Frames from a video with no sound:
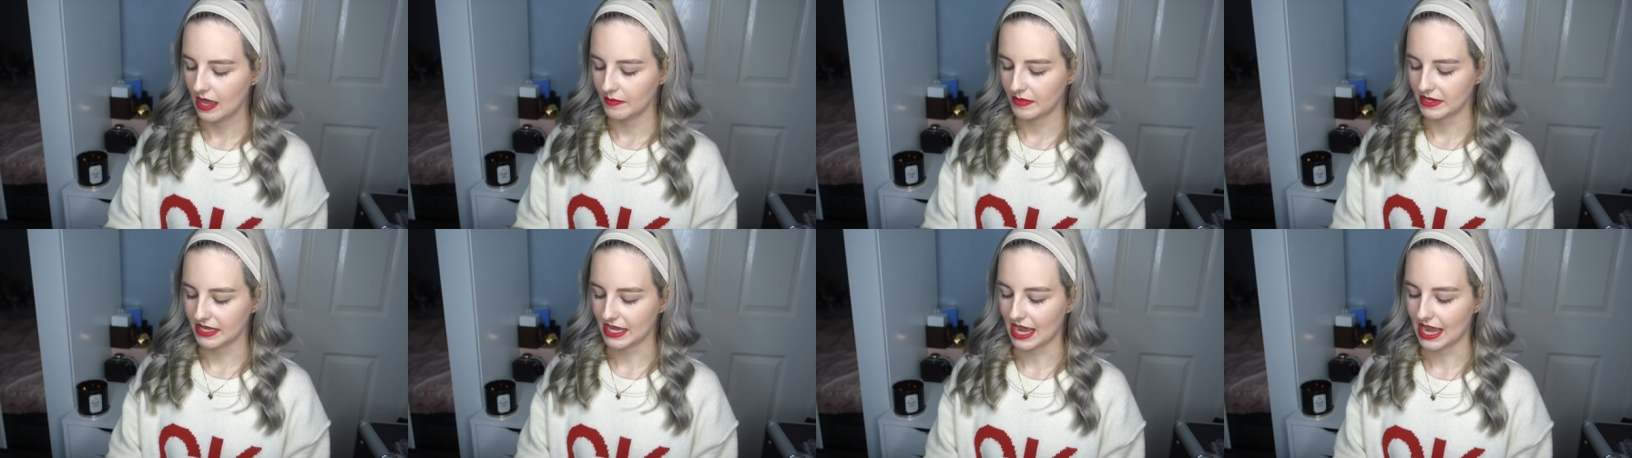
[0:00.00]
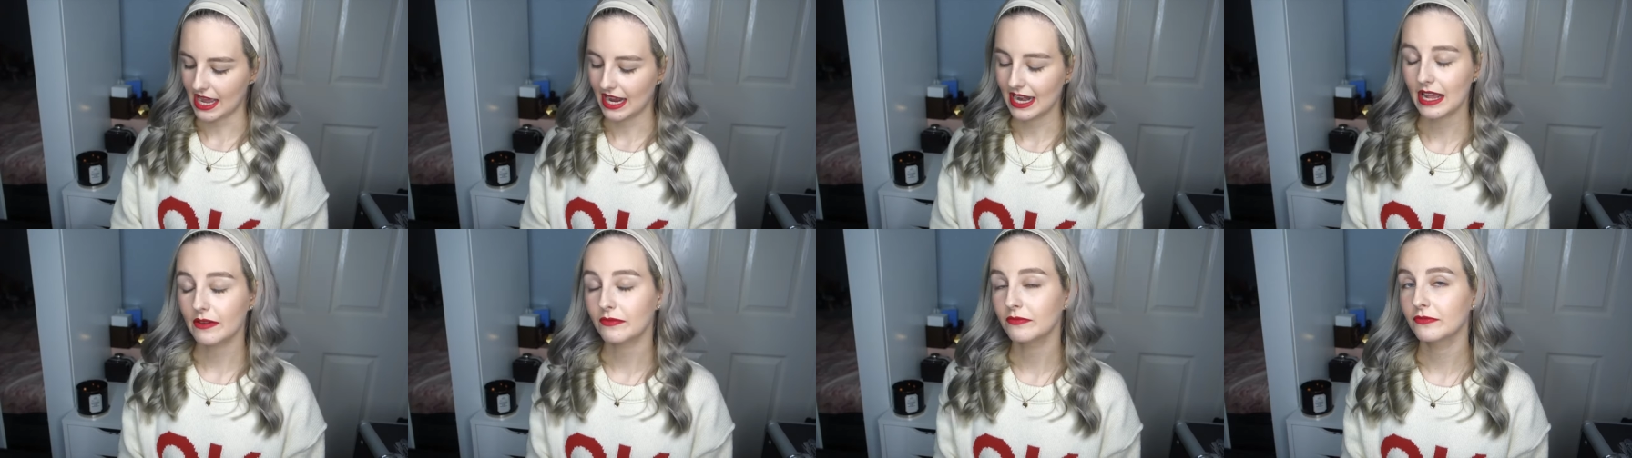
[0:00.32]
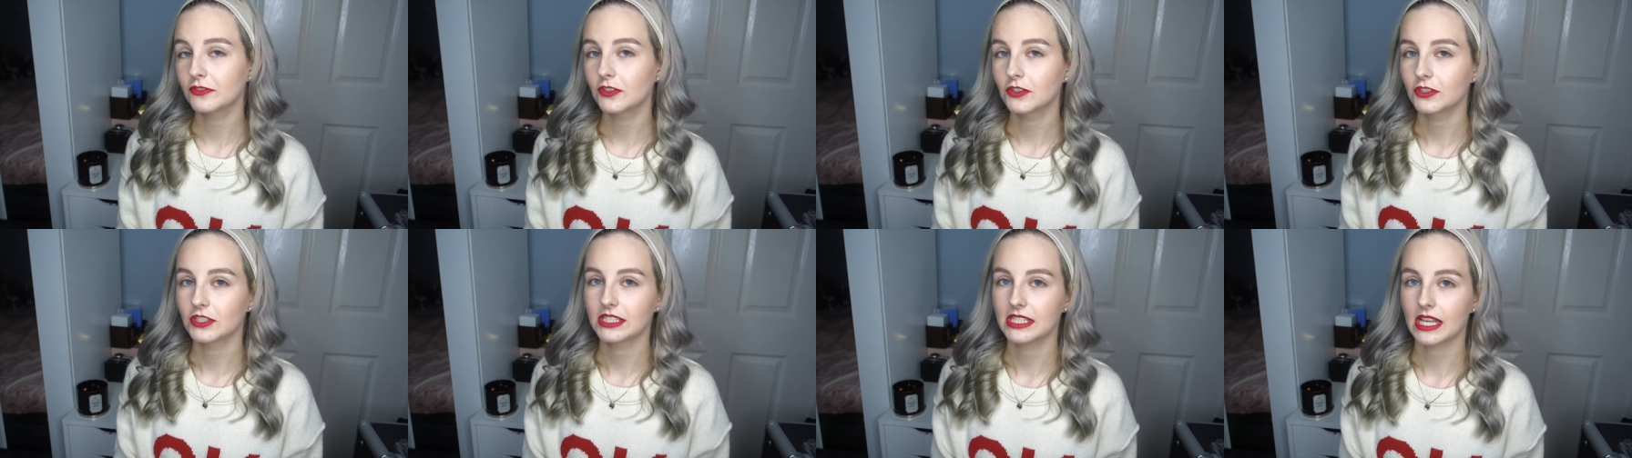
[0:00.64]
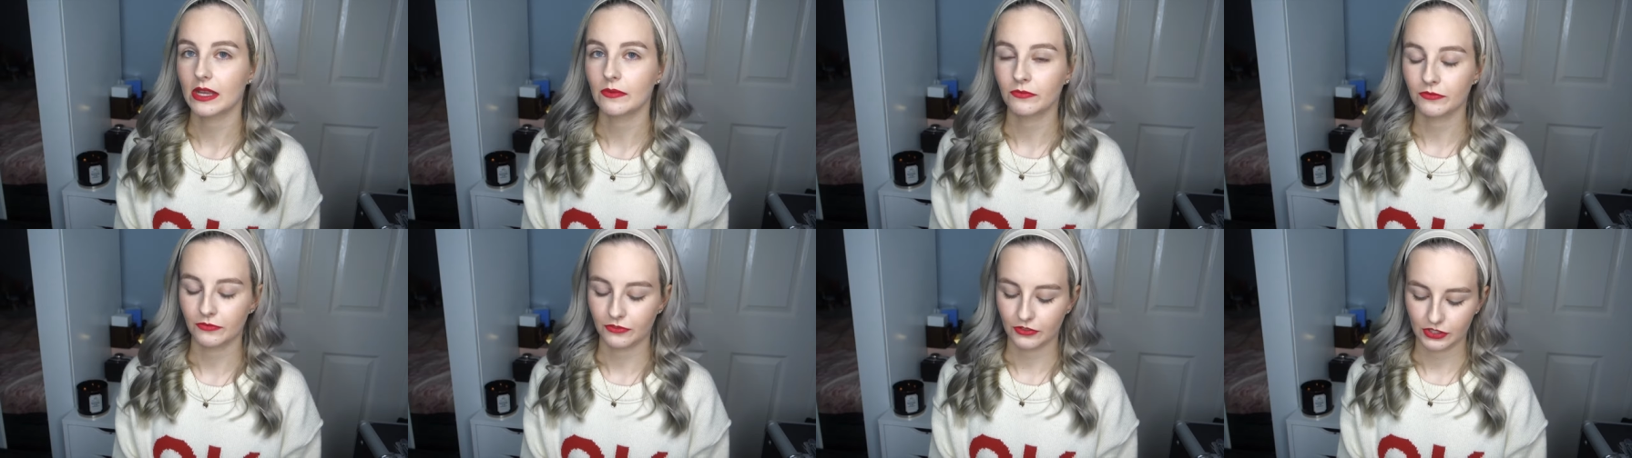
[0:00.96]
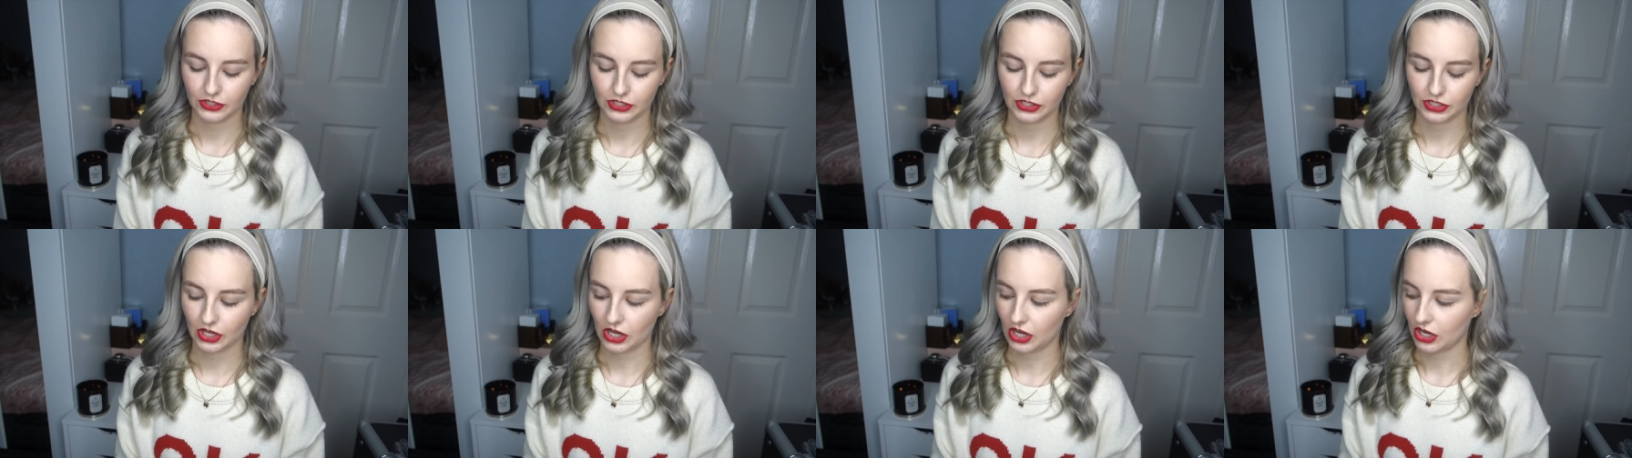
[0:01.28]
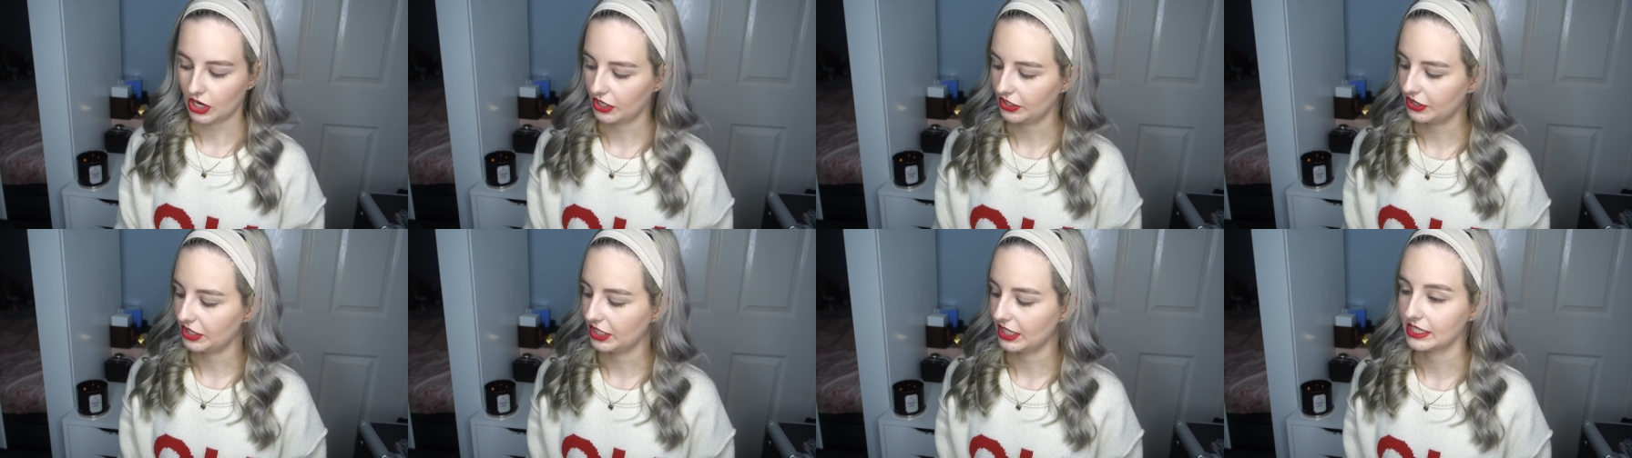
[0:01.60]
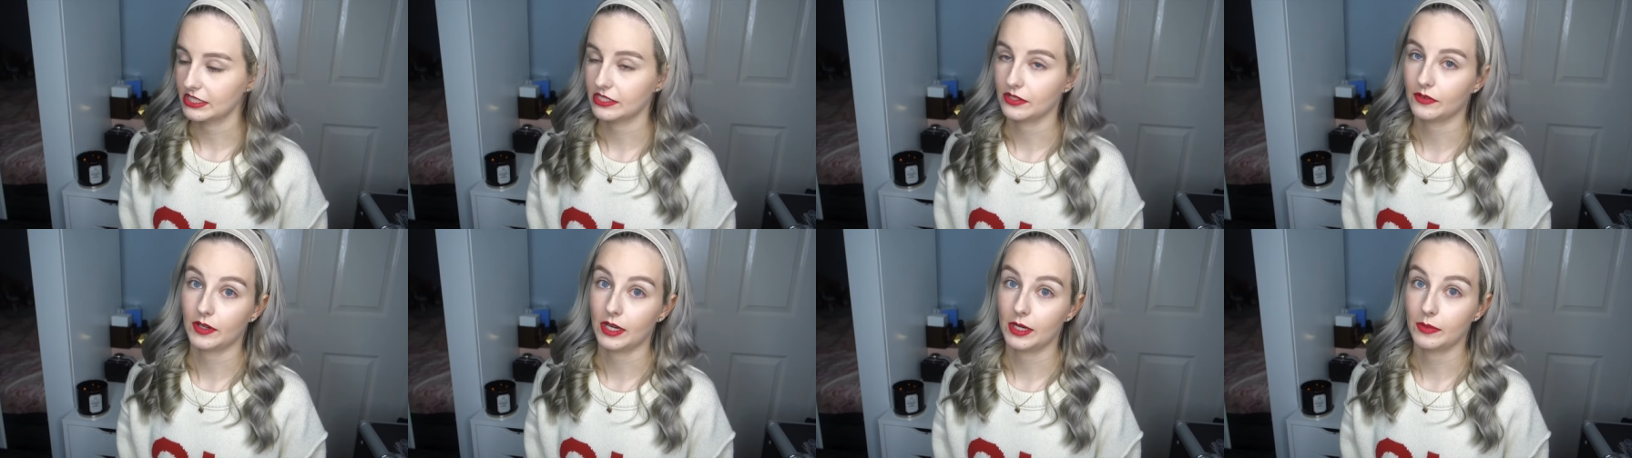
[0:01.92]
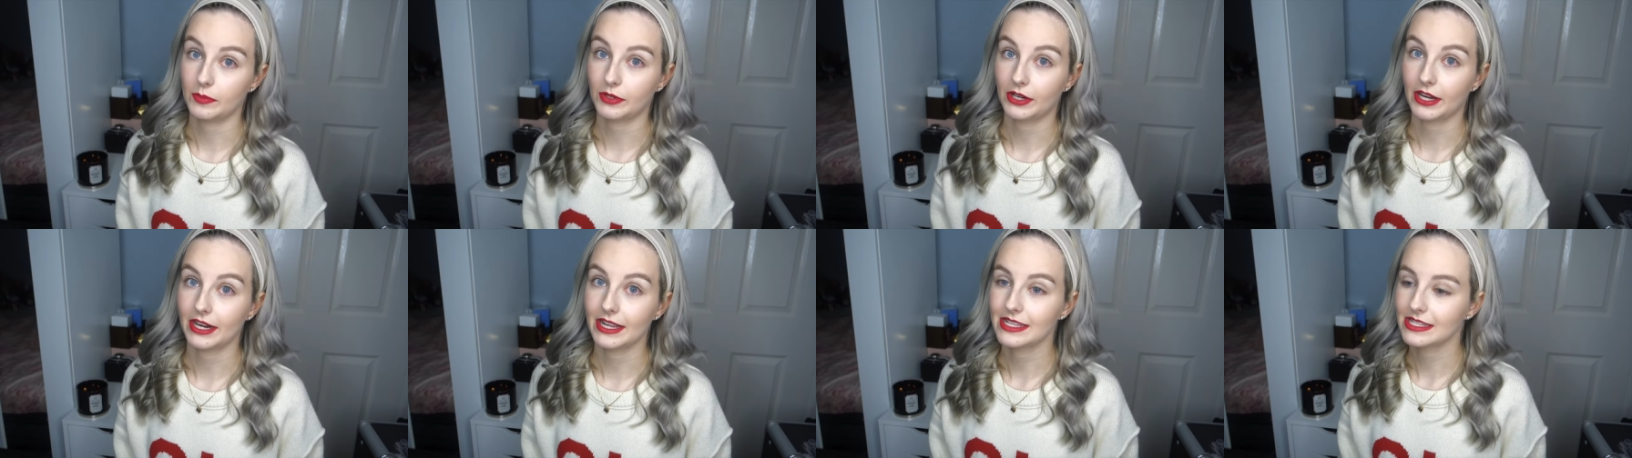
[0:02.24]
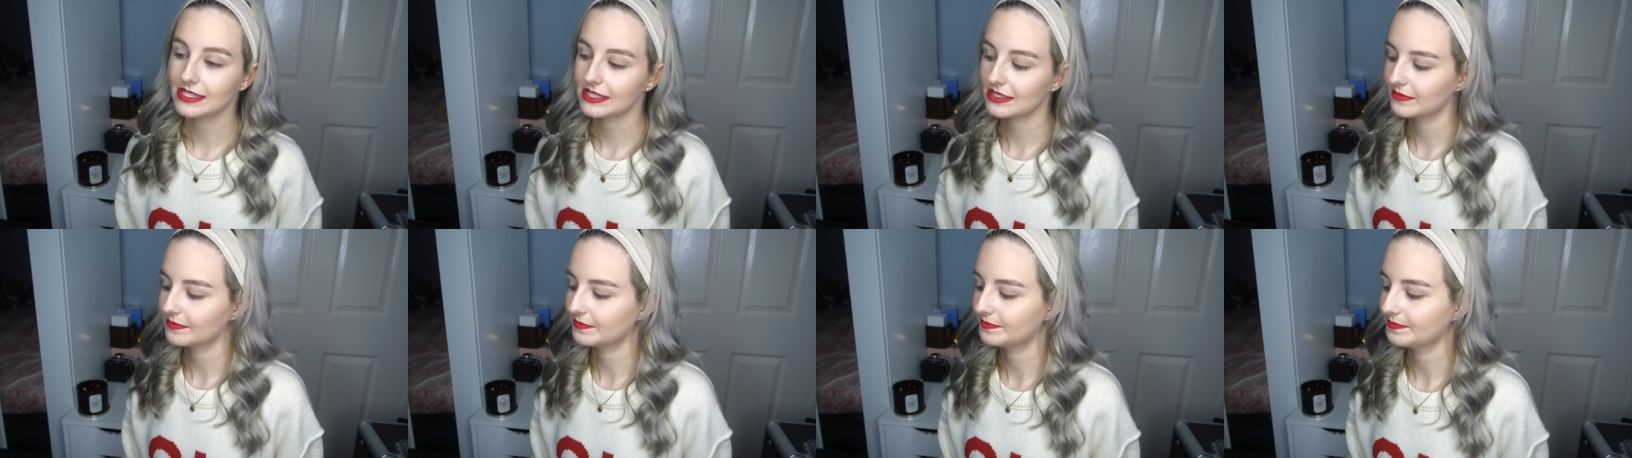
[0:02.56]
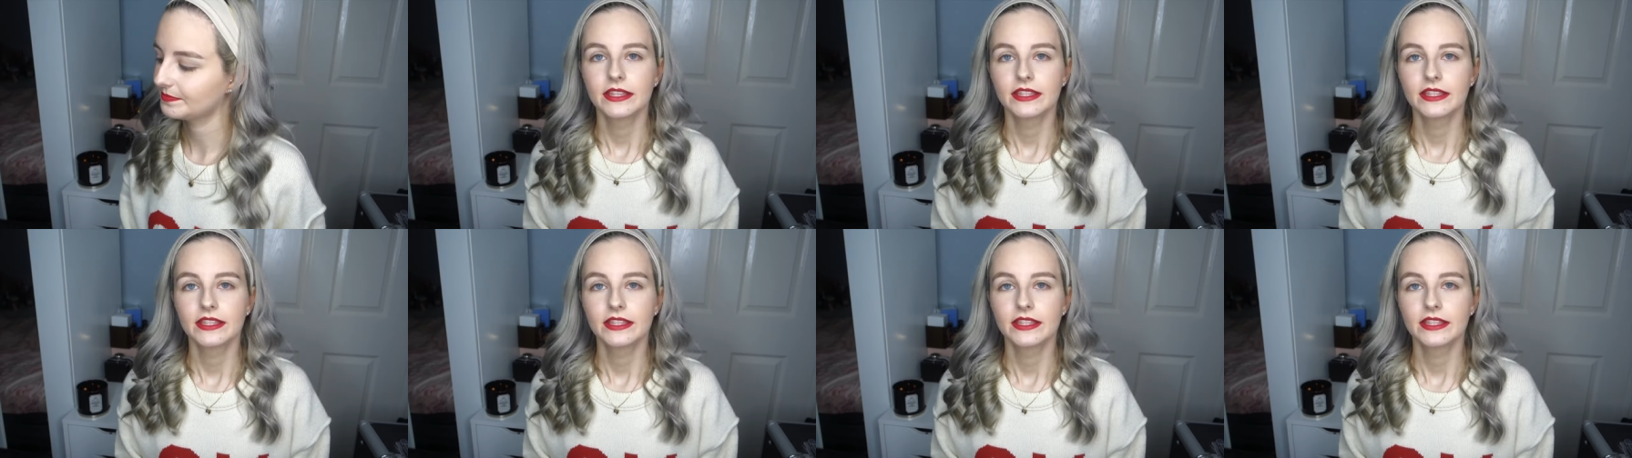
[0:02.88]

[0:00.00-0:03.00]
But yeah, 11.47 for a skirt I think is a great price.